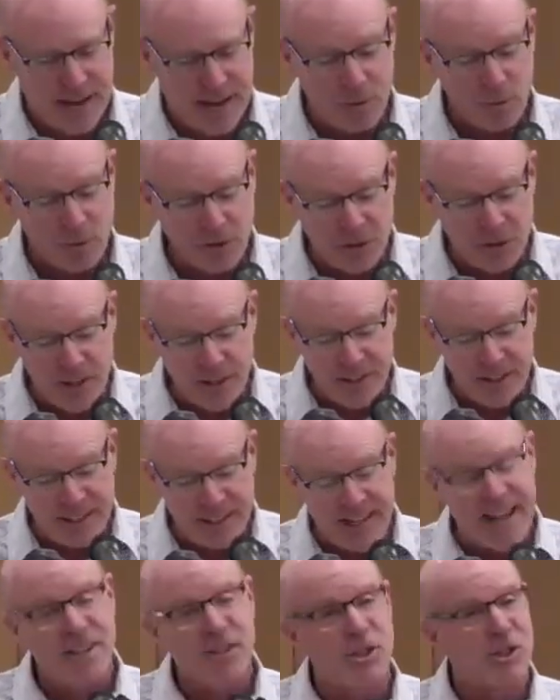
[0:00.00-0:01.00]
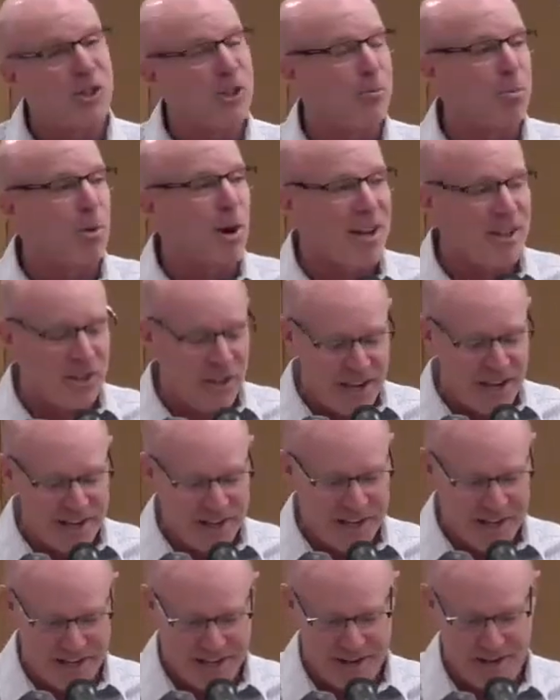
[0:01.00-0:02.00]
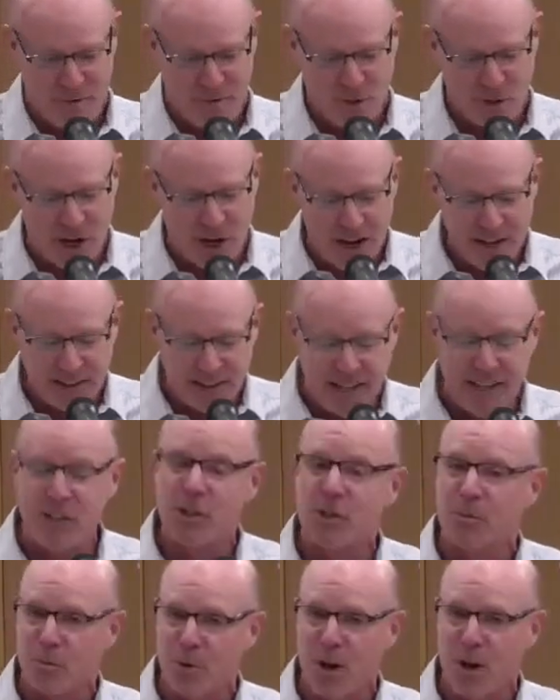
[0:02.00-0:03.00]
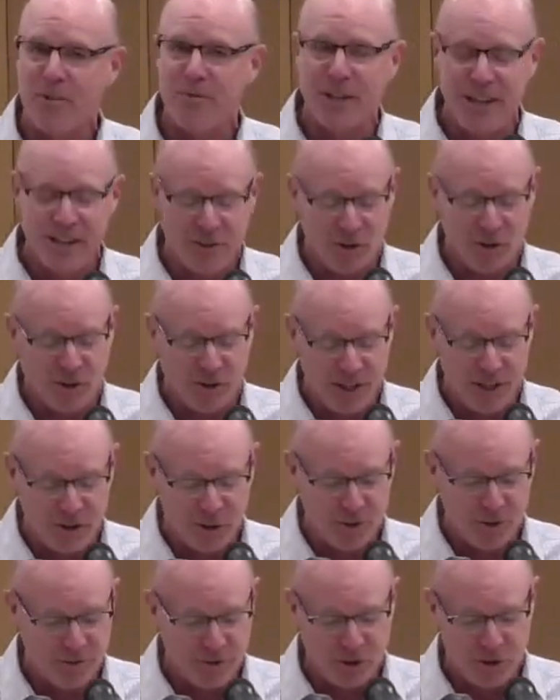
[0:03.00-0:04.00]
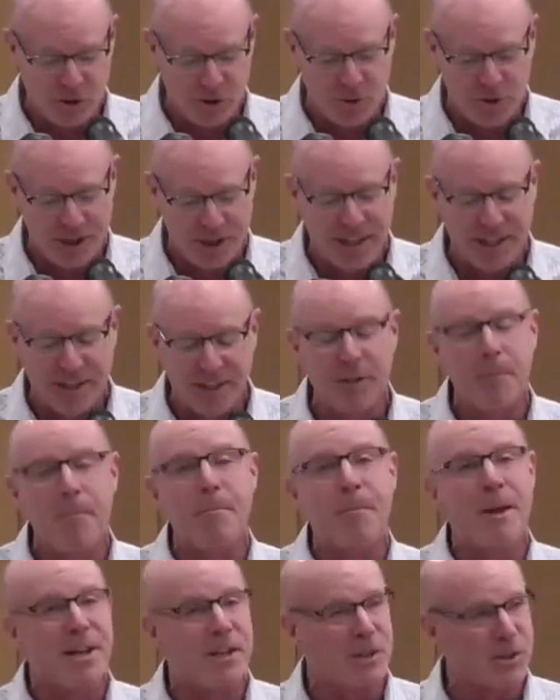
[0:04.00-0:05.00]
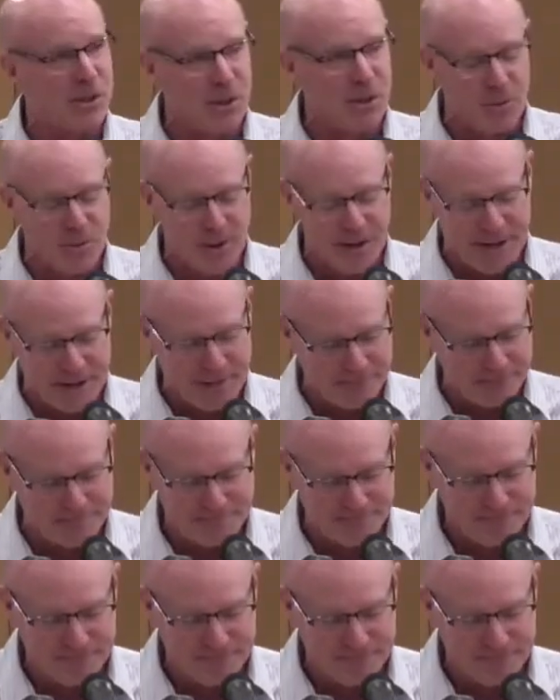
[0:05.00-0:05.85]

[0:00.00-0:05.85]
And we'll see that it has a surprise ending, which highlights the providential nature of the story in an amazing way.